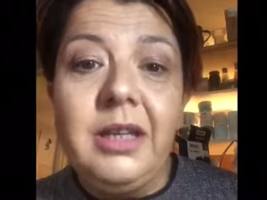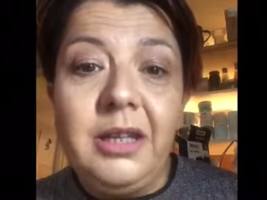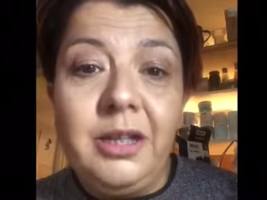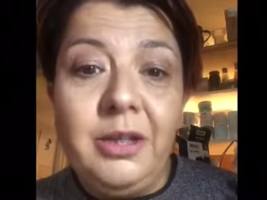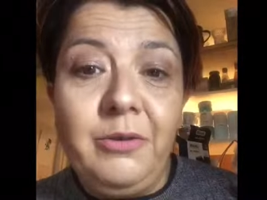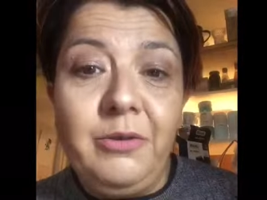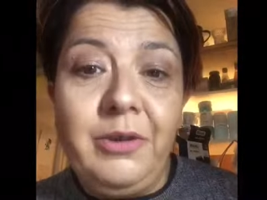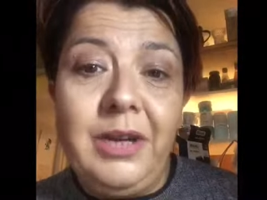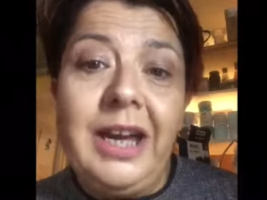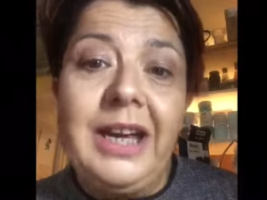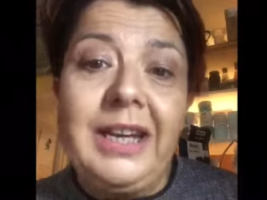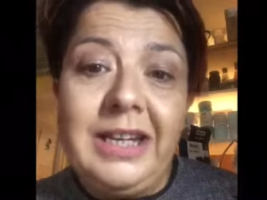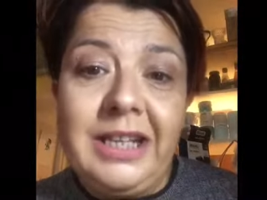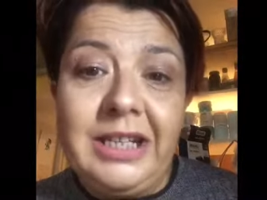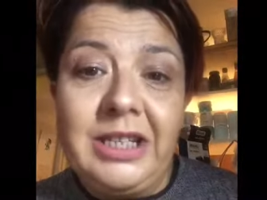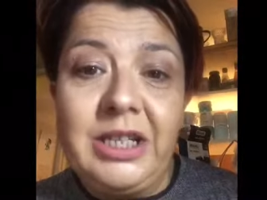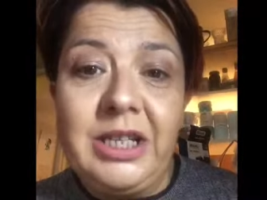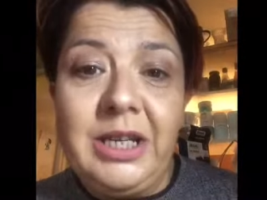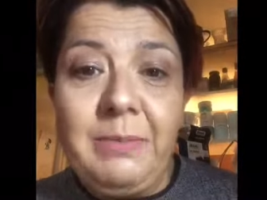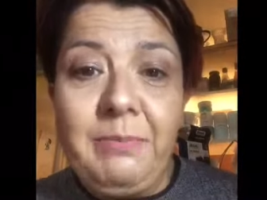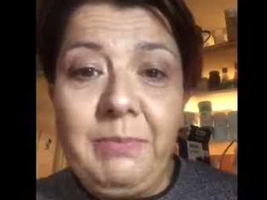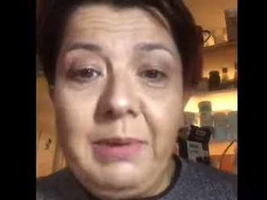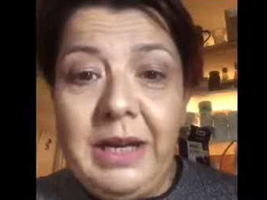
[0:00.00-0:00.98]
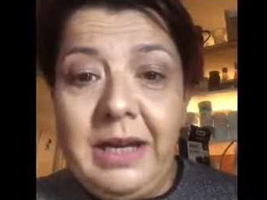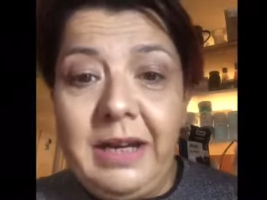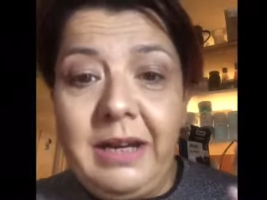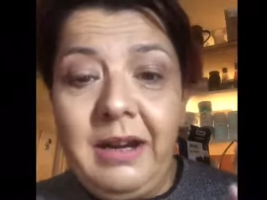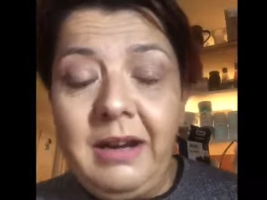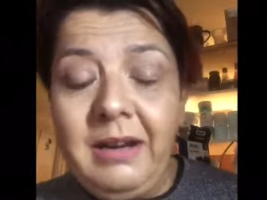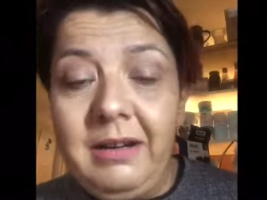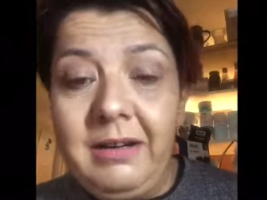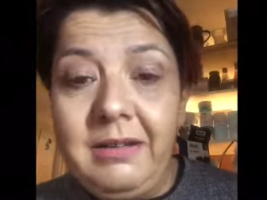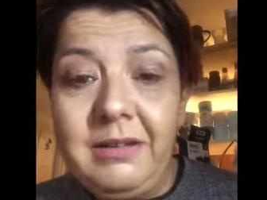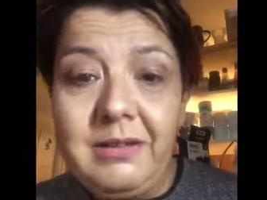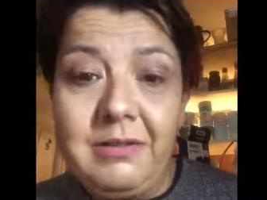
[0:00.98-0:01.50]
you can actually pick
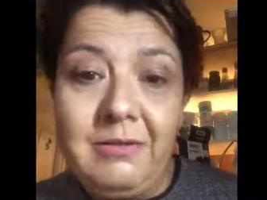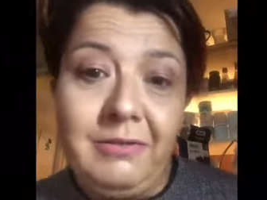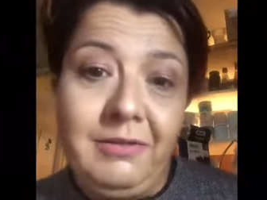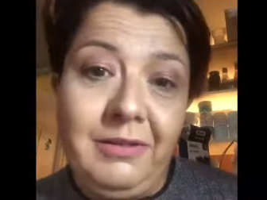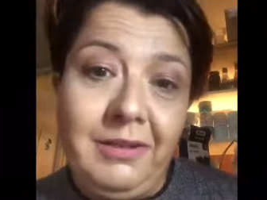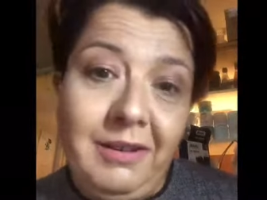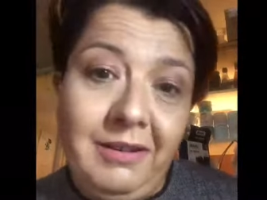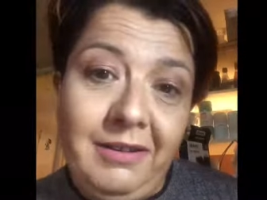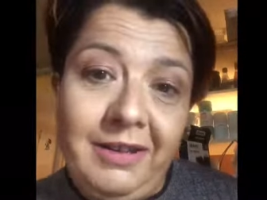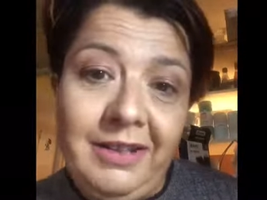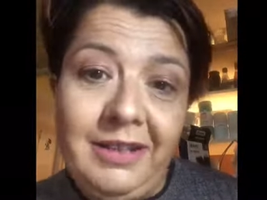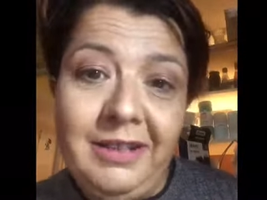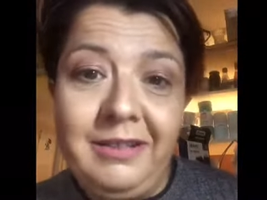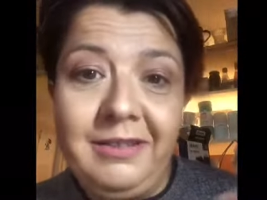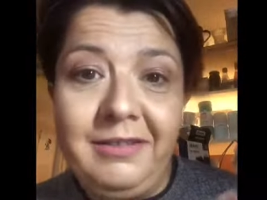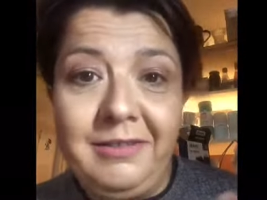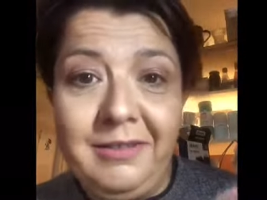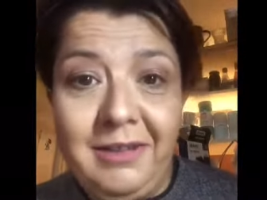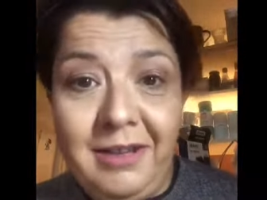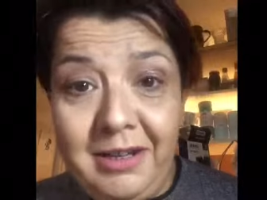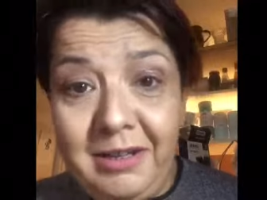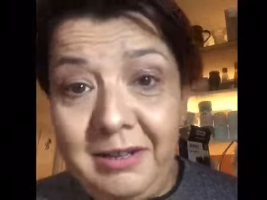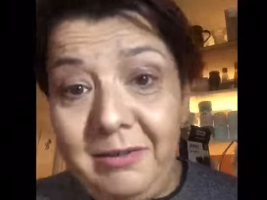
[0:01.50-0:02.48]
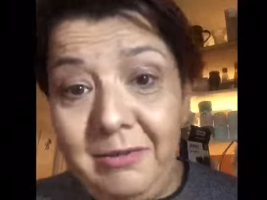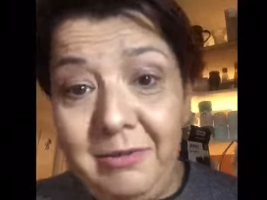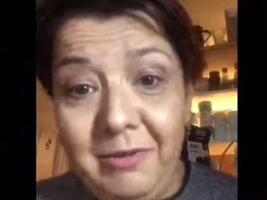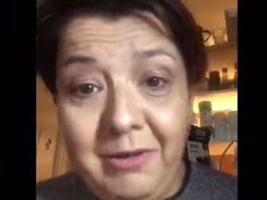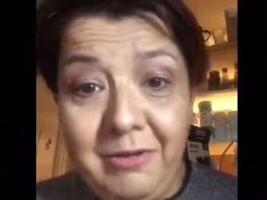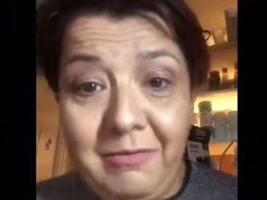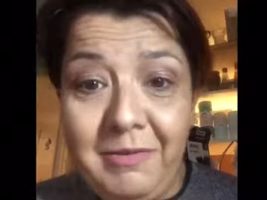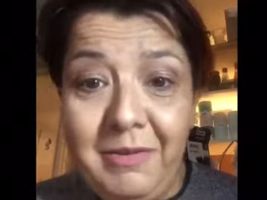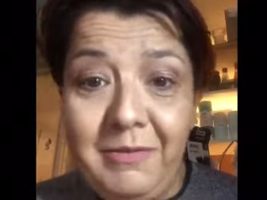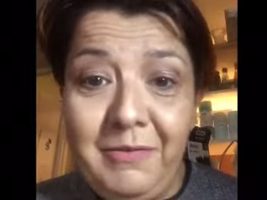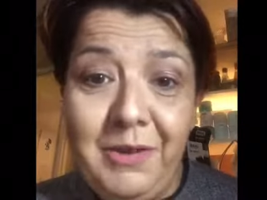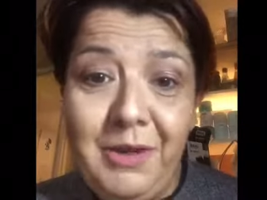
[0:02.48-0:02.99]
colours online and, and look
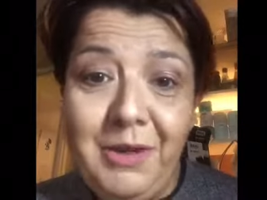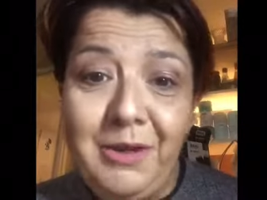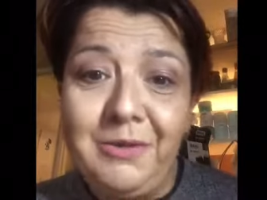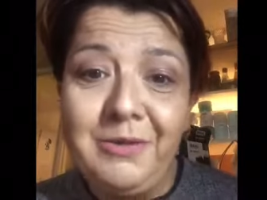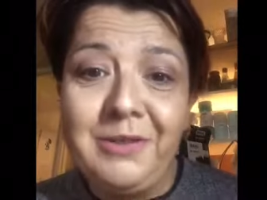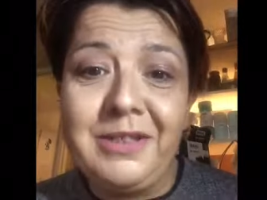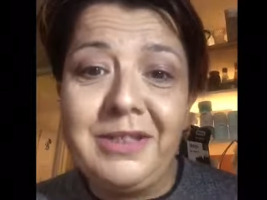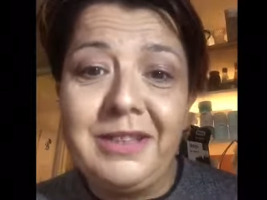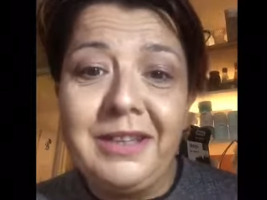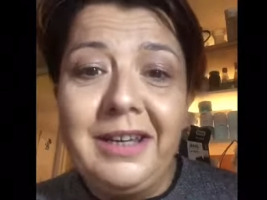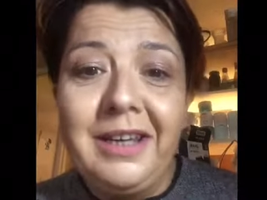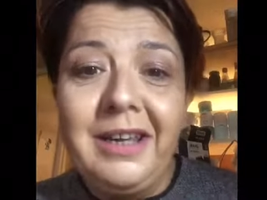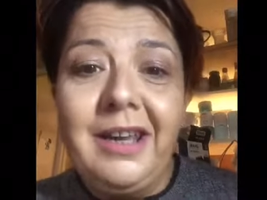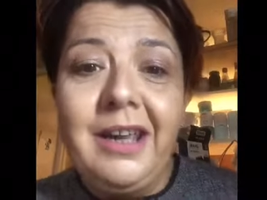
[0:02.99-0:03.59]
at reviews.